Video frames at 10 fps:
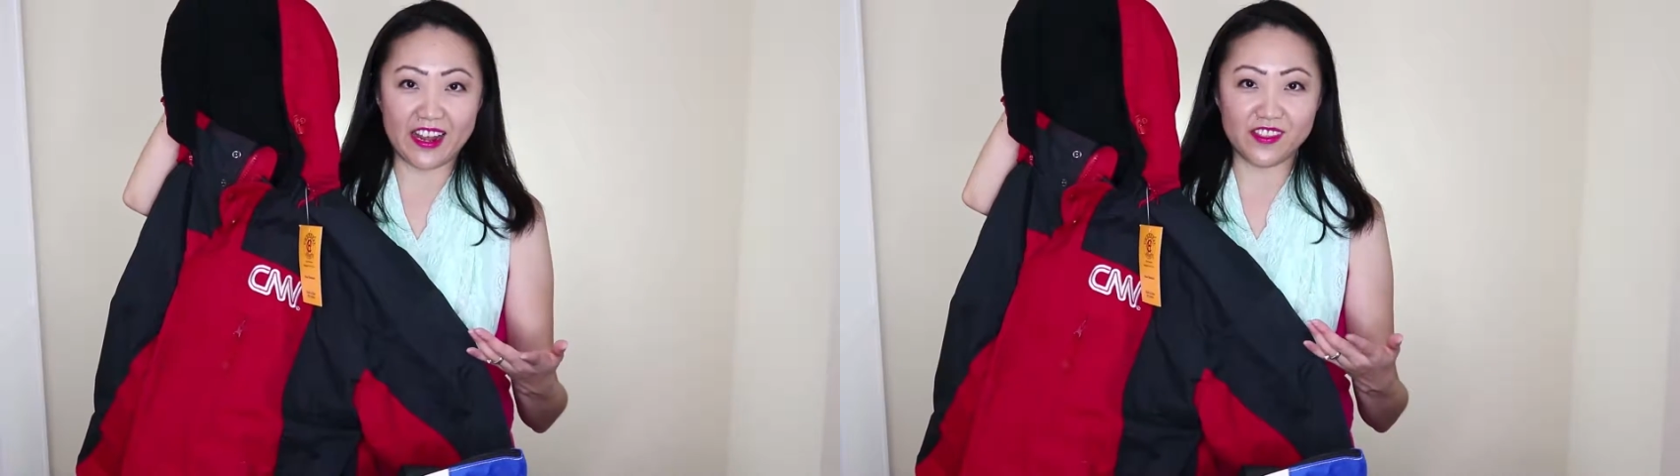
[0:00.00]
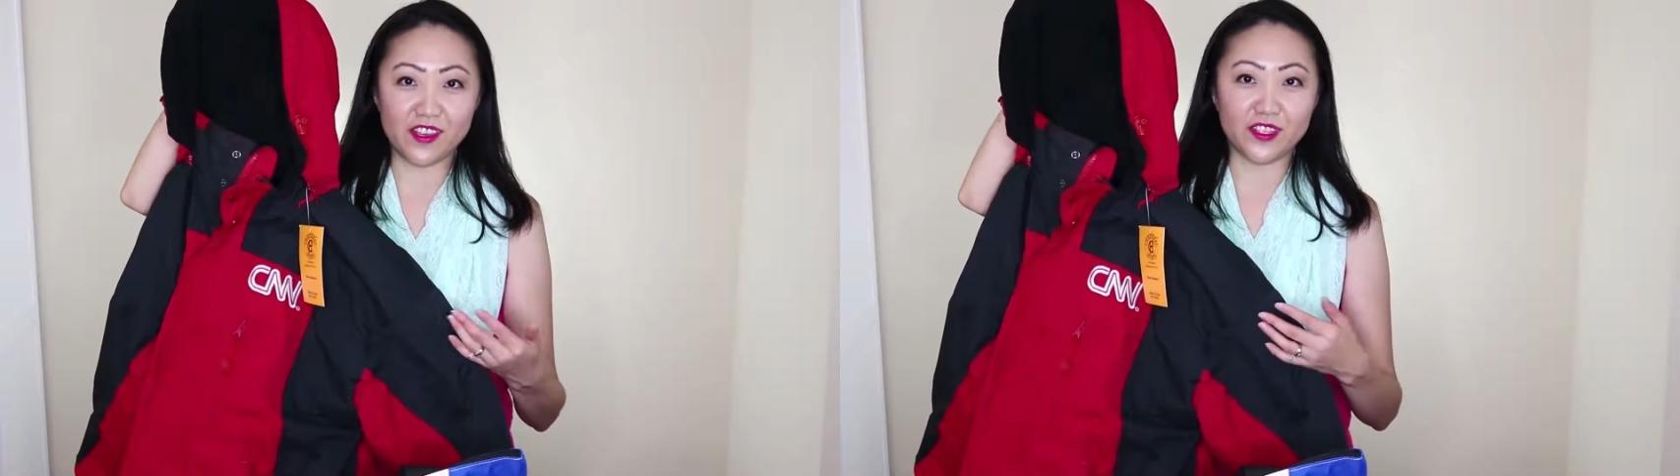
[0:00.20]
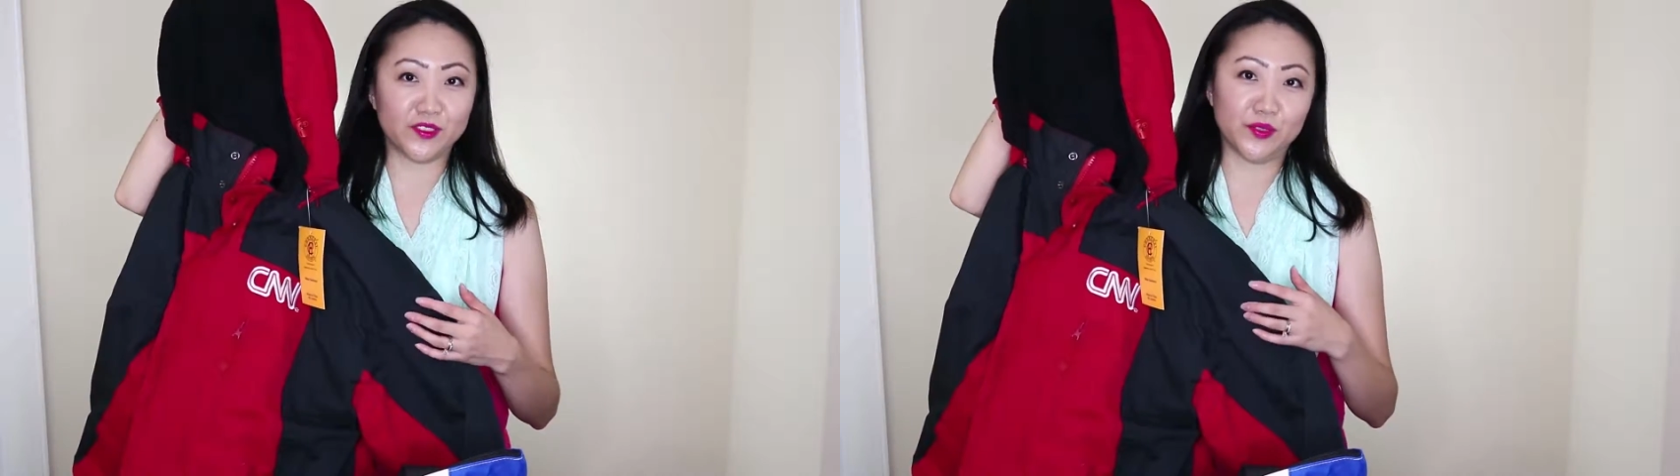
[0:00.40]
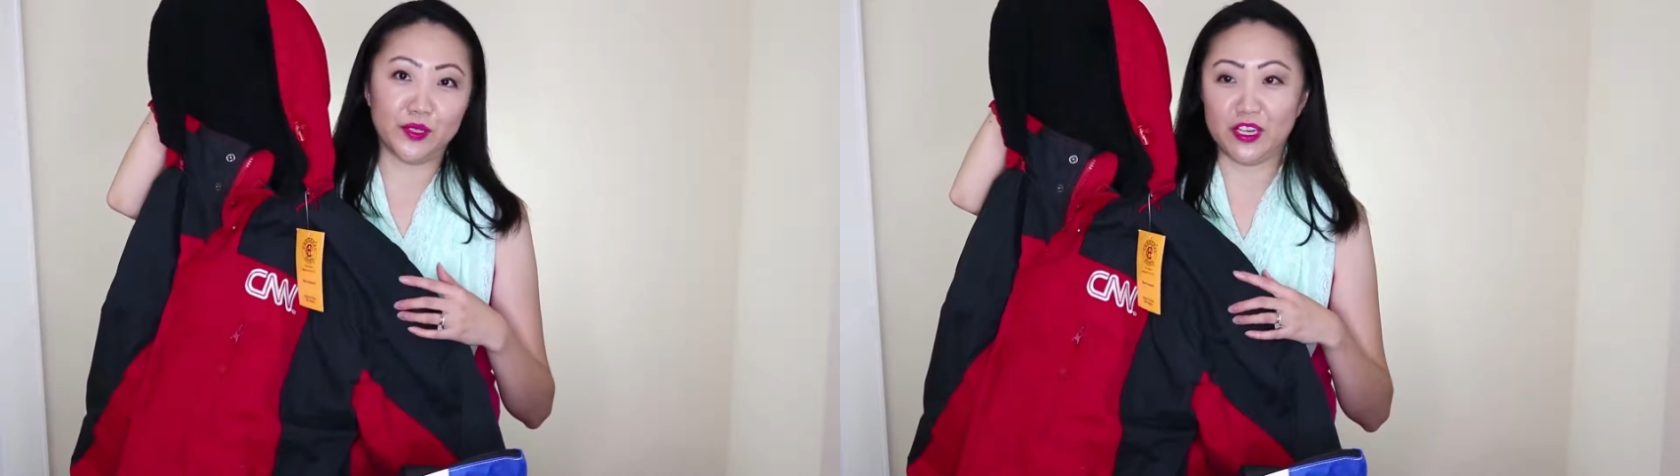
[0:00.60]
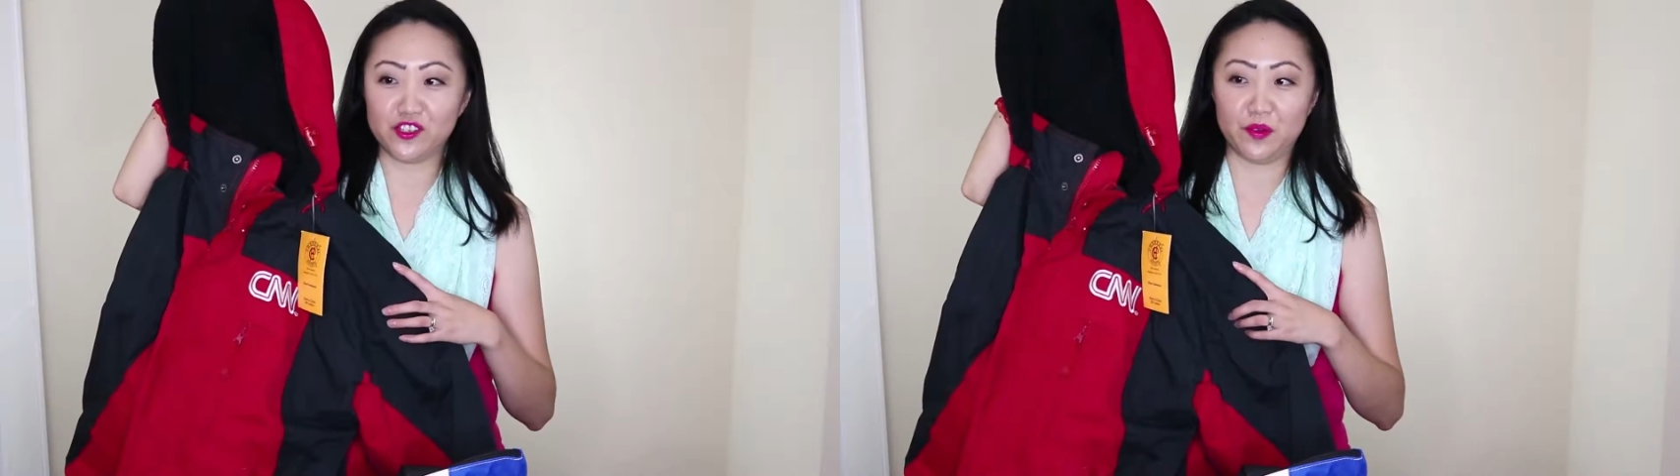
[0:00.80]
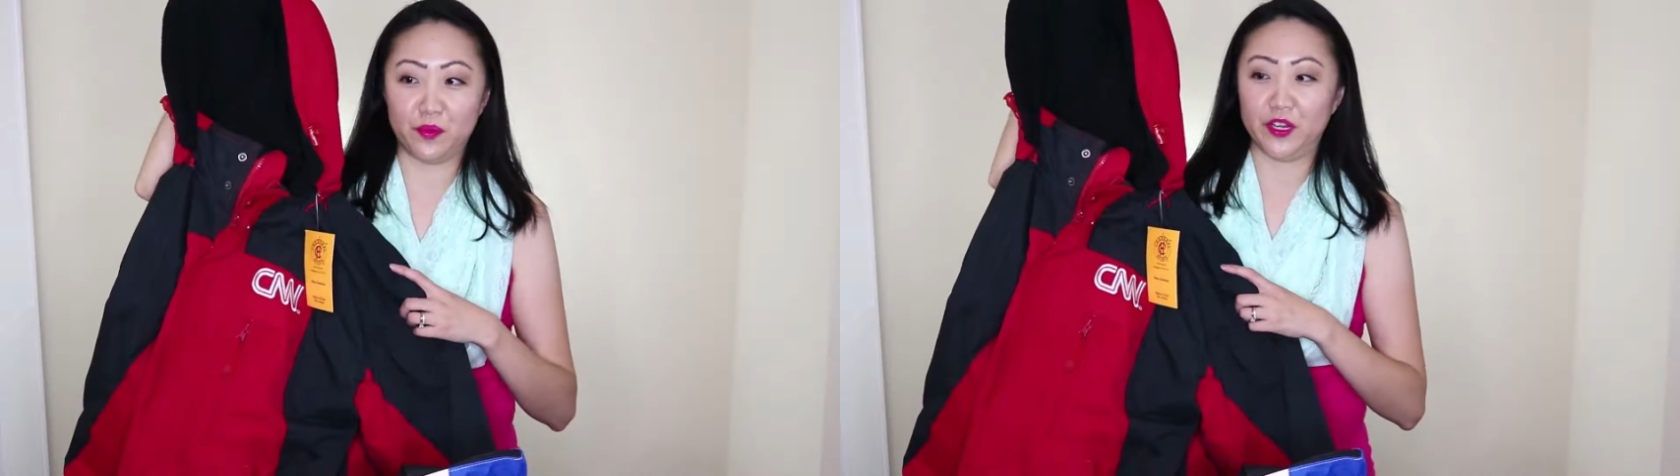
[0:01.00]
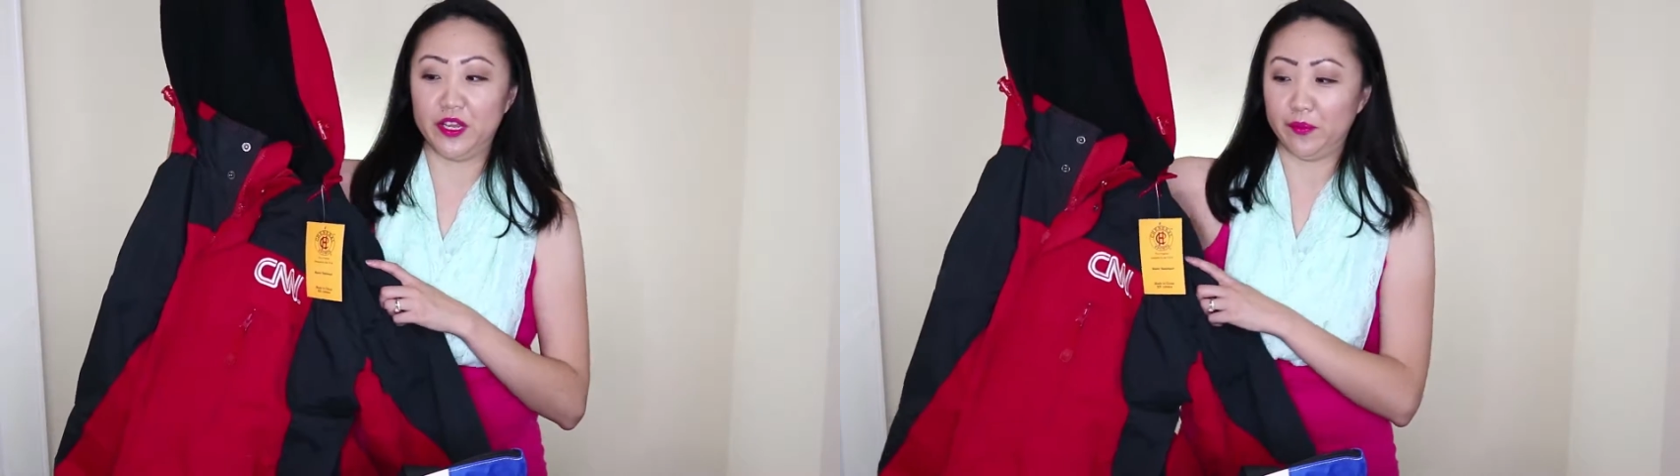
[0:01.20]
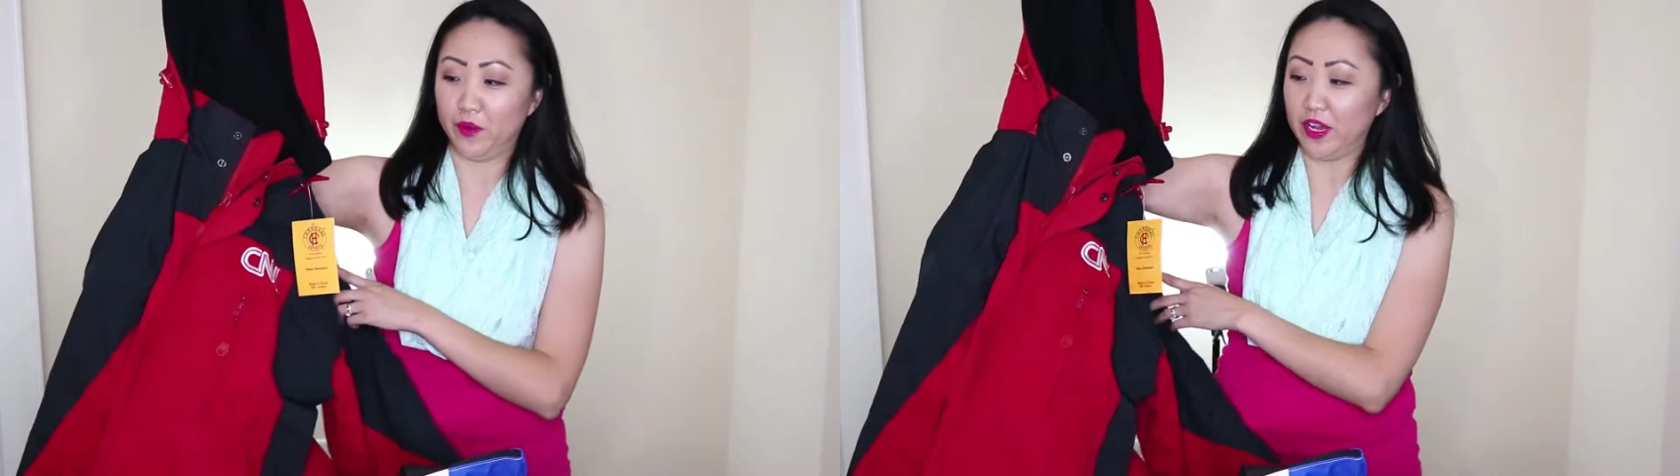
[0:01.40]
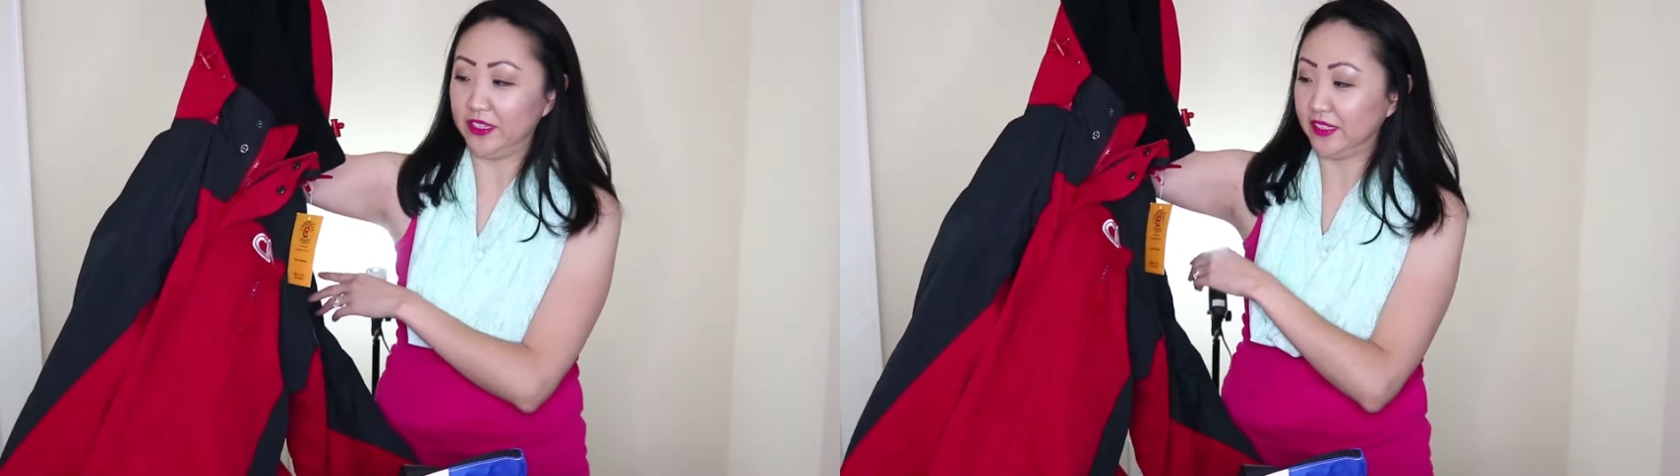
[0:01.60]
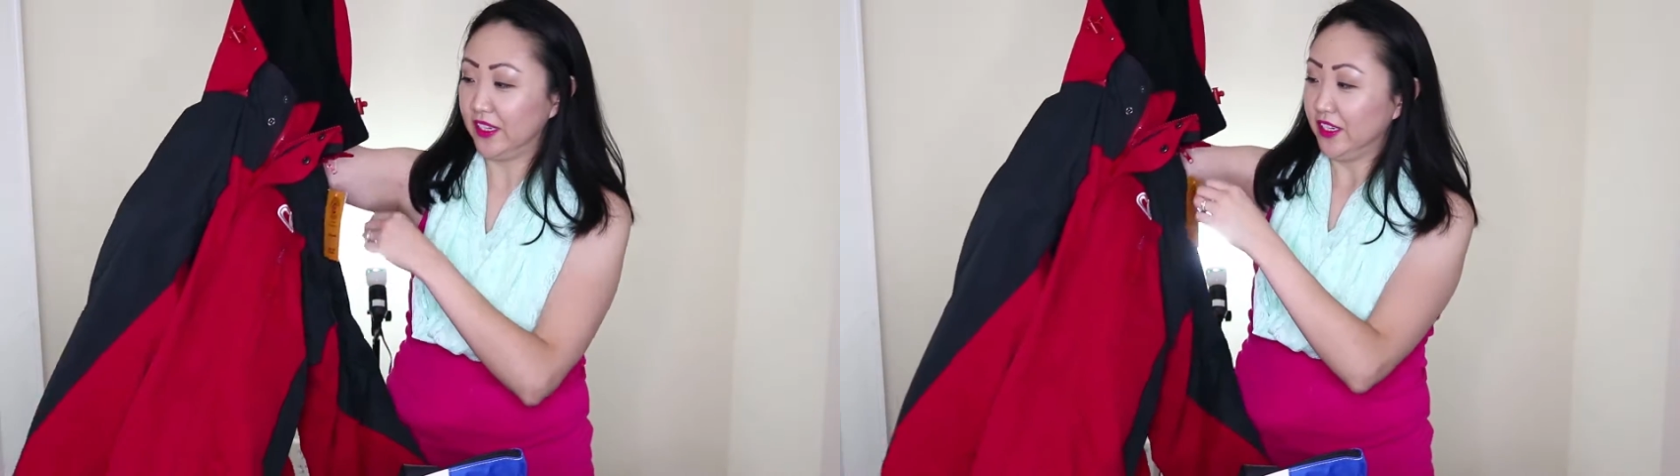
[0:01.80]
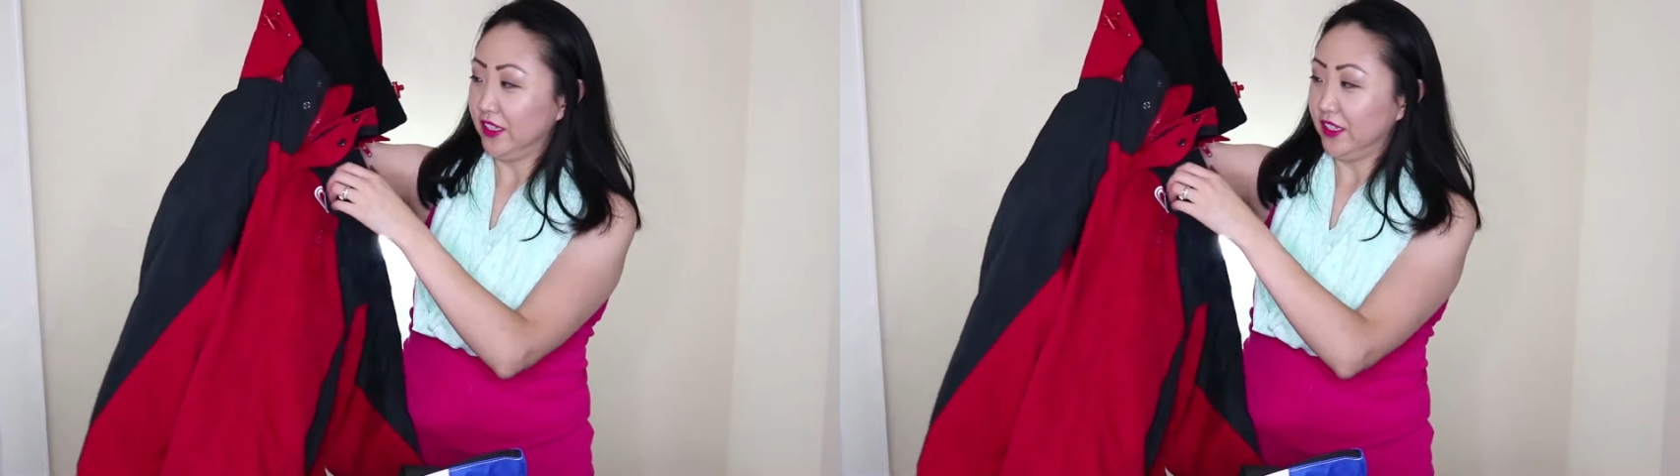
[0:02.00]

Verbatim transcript: I thought this was actually a pretty good price.